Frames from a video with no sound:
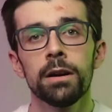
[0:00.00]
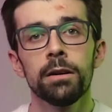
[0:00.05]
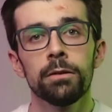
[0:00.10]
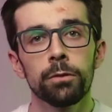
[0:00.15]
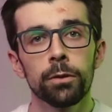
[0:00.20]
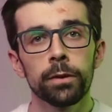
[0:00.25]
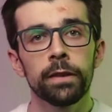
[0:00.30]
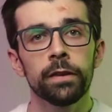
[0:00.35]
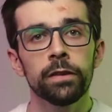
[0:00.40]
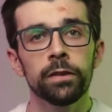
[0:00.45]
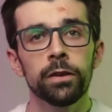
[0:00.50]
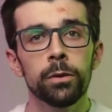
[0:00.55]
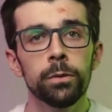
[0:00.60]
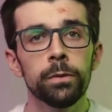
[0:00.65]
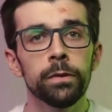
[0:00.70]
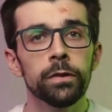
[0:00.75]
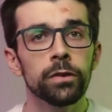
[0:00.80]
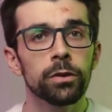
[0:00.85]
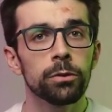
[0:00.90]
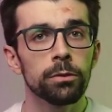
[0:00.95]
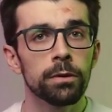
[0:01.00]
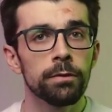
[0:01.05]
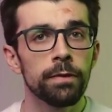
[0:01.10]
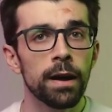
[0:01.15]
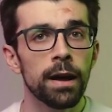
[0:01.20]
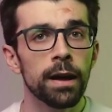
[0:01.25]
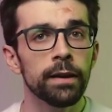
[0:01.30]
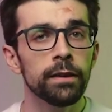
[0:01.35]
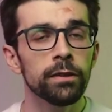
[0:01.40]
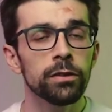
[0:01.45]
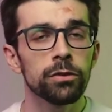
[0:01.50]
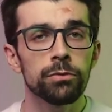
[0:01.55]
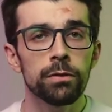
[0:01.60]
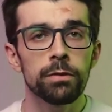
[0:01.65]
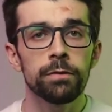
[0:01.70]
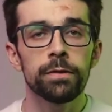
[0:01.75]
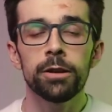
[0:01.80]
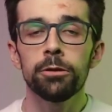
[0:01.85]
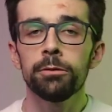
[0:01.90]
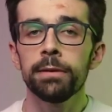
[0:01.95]
for the students to revise and
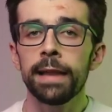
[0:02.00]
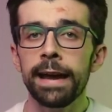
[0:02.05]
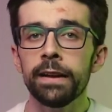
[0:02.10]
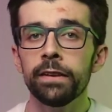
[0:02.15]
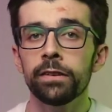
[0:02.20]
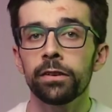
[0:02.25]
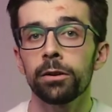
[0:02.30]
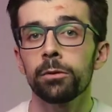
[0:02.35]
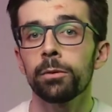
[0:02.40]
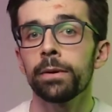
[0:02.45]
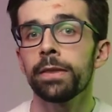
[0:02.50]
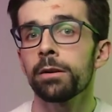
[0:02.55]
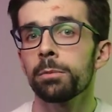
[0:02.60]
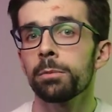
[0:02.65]
review later when they're